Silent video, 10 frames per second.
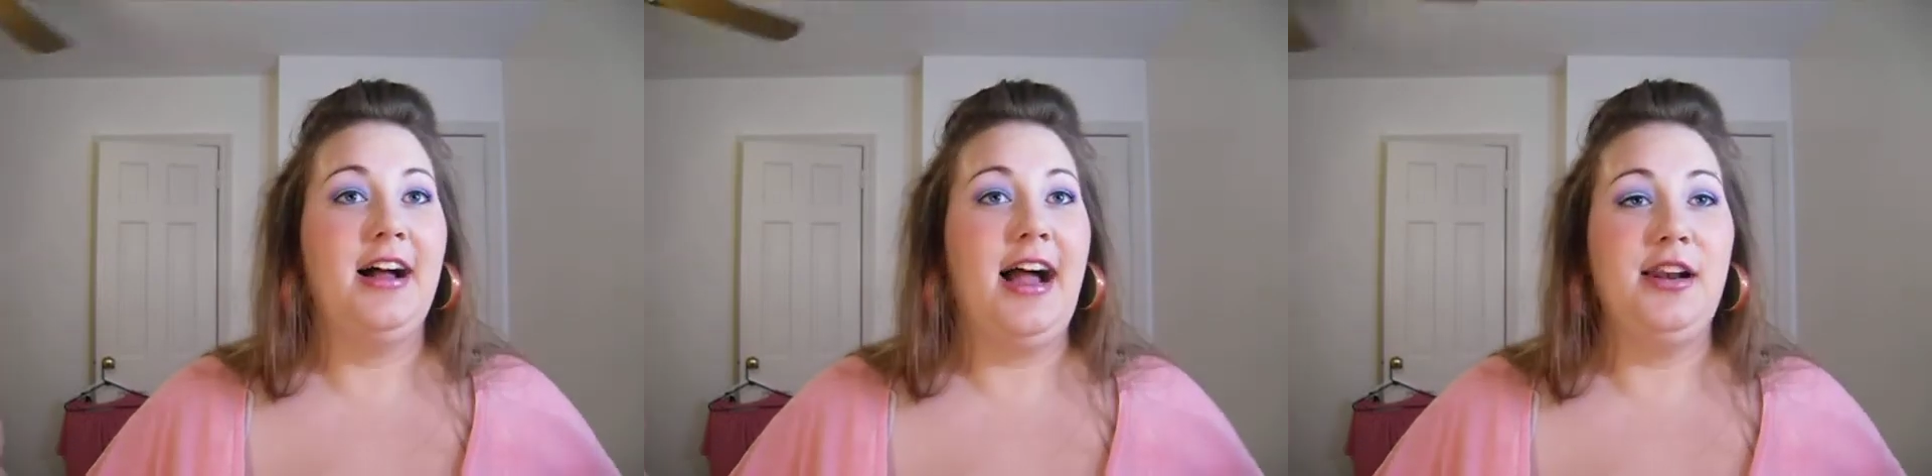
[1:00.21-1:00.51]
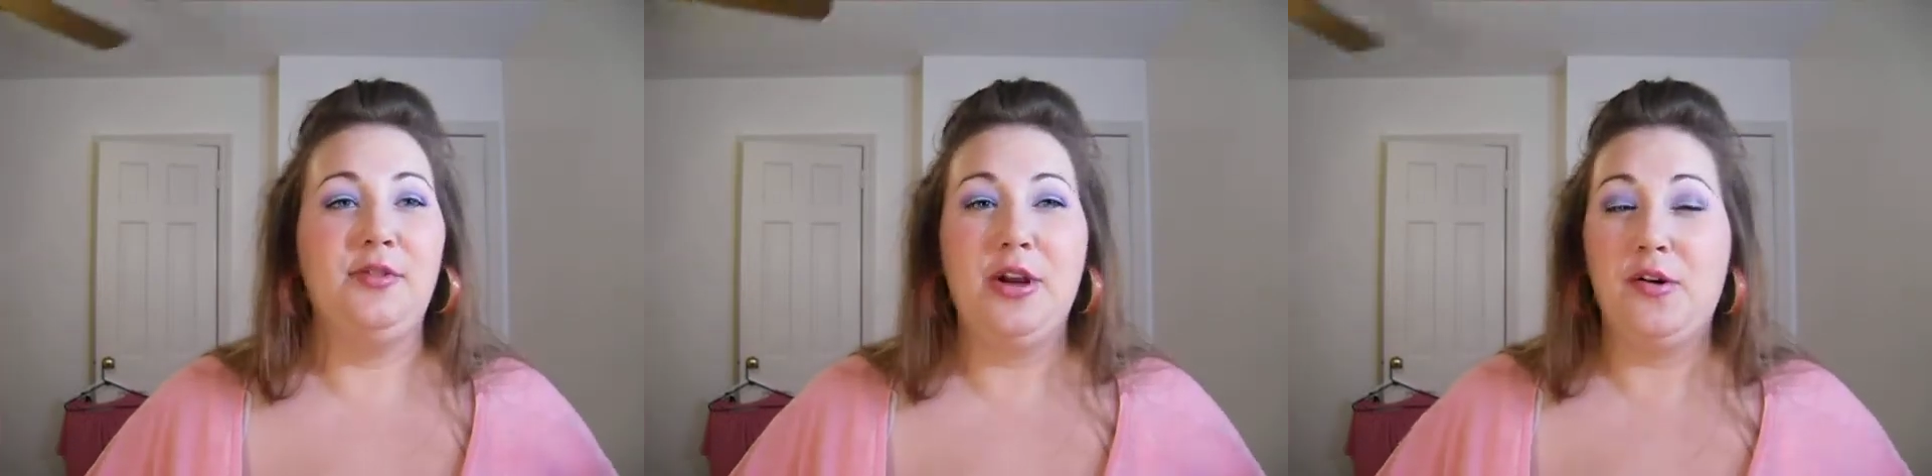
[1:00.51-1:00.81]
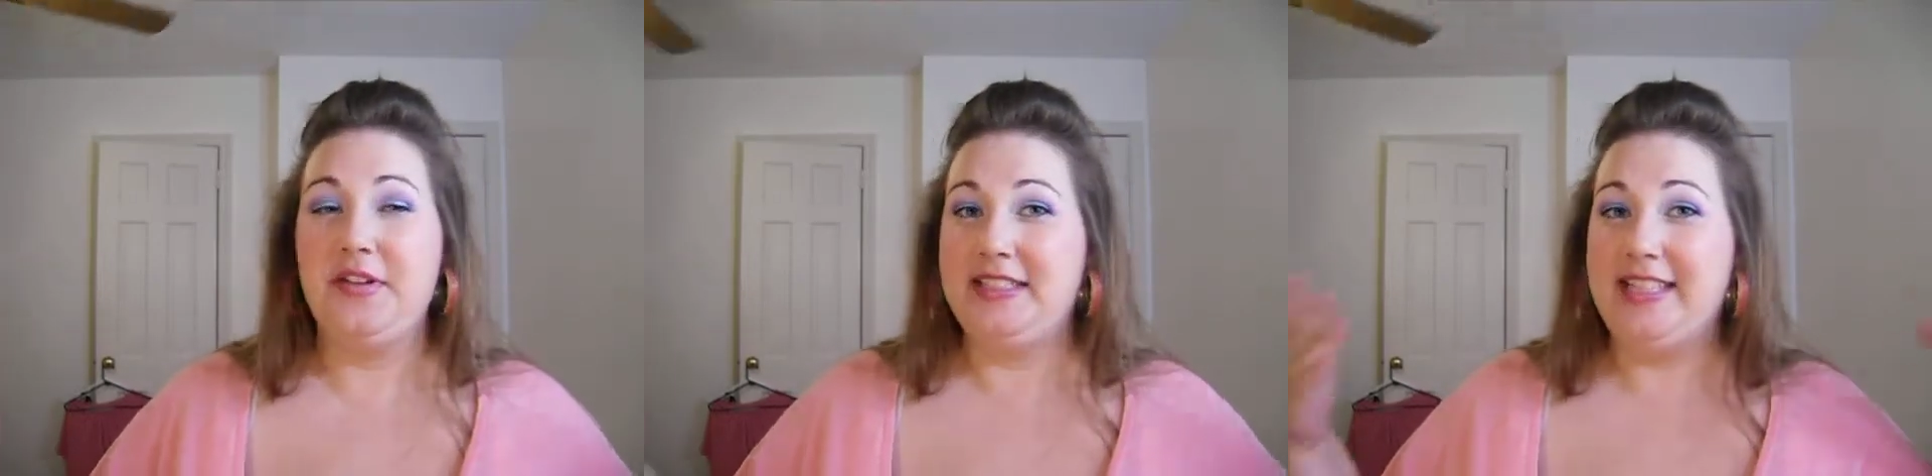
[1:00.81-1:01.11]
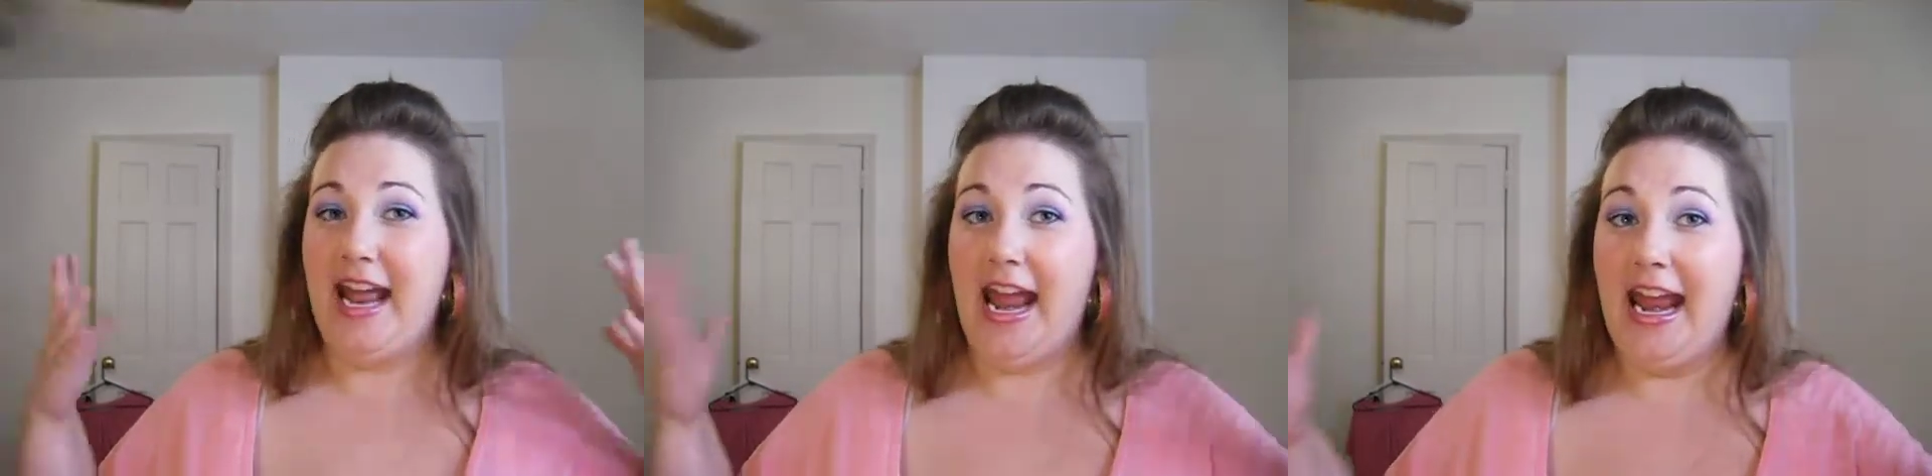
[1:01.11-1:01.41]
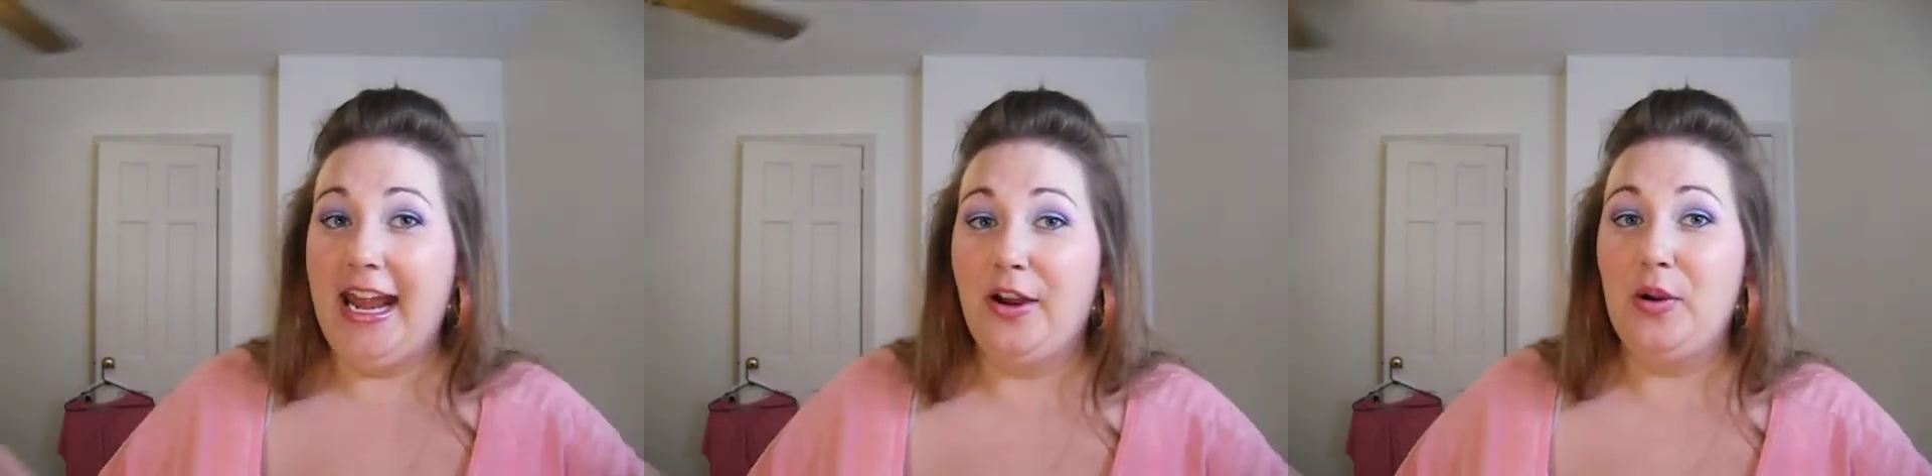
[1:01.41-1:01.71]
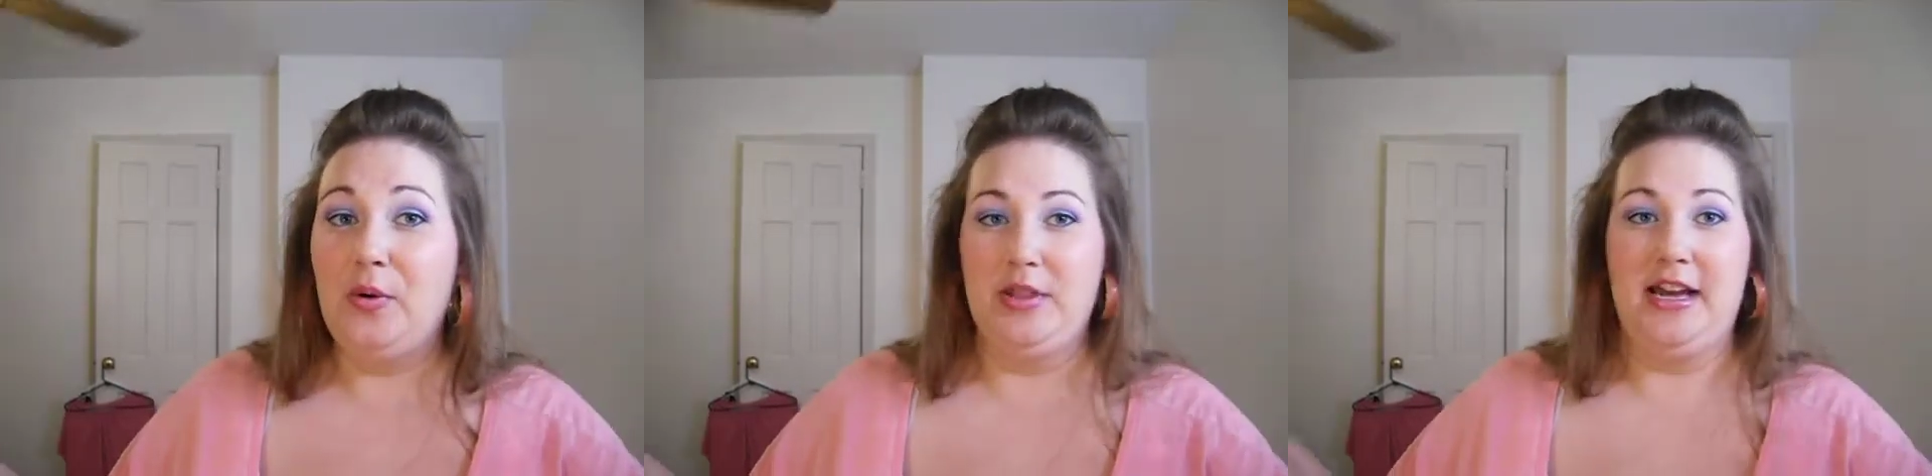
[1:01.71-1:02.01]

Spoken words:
I don't know if it's the hair or the